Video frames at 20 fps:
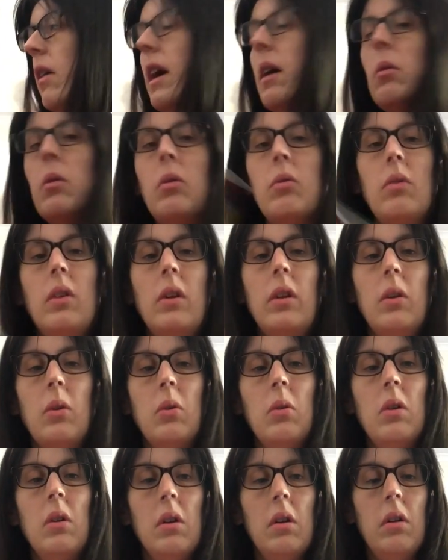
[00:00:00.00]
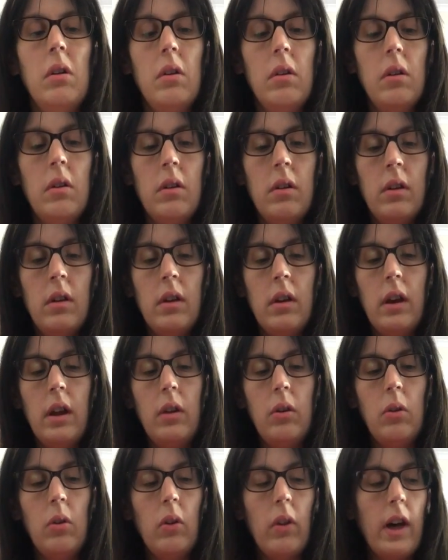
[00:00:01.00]
That was really good.
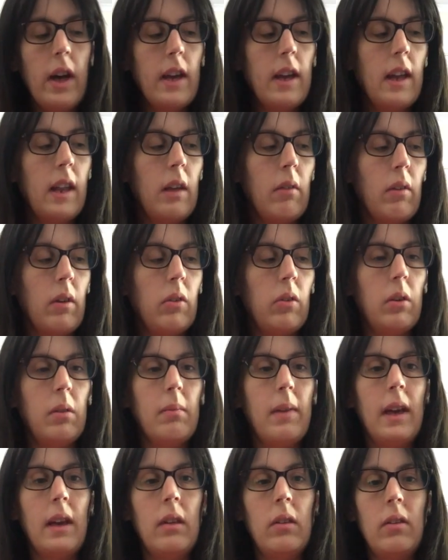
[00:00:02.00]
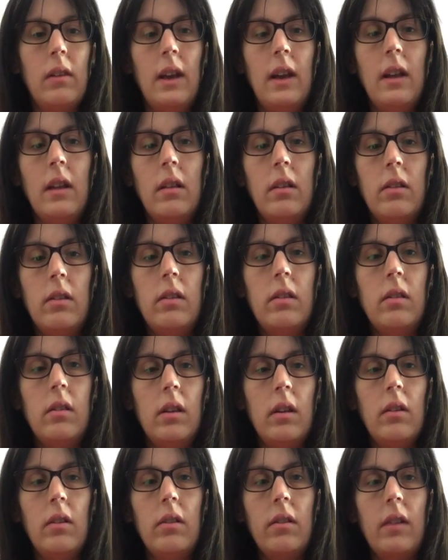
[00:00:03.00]
I do like getting wrestling magazines,
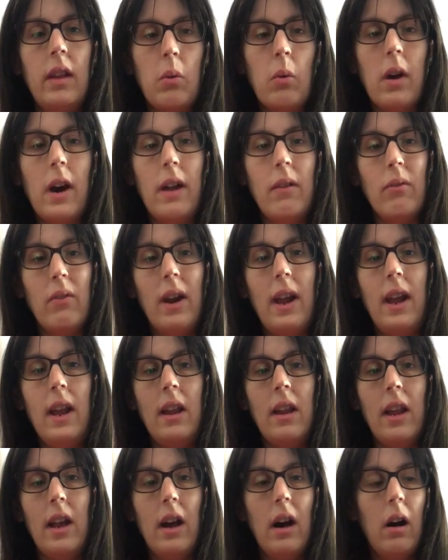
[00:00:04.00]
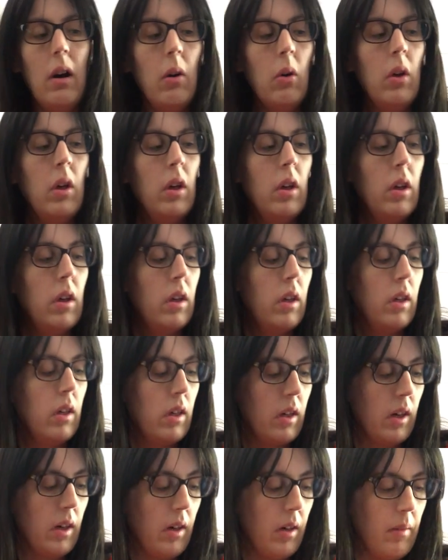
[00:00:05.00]
since they're quite rare now.
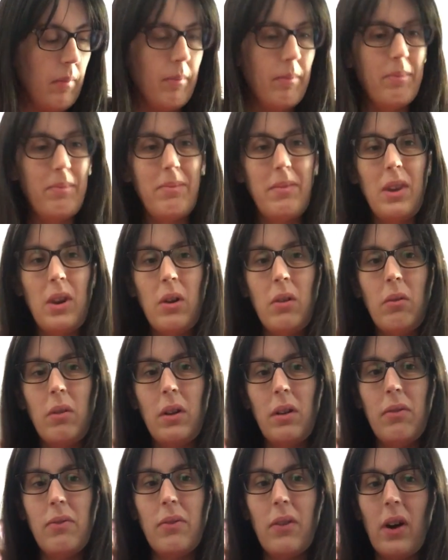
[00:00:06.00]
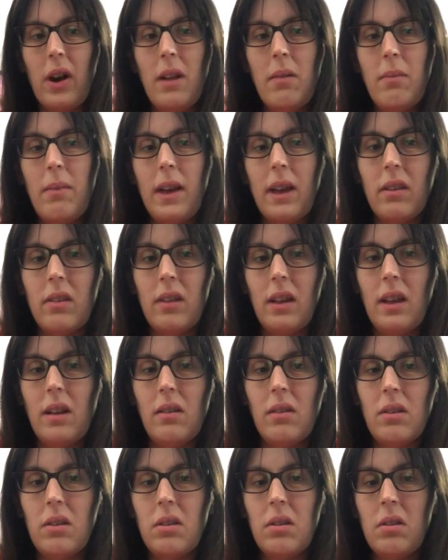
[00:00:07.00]
You don't really find
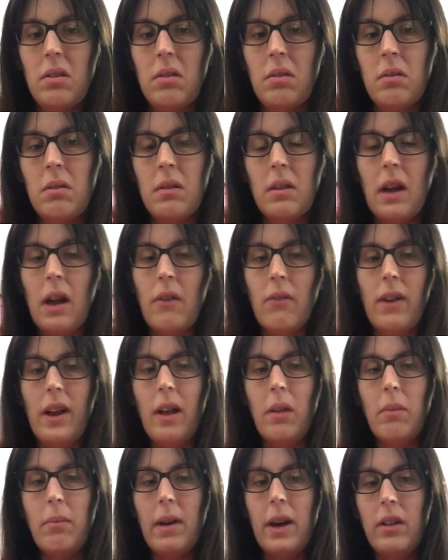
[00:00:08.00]
magazines around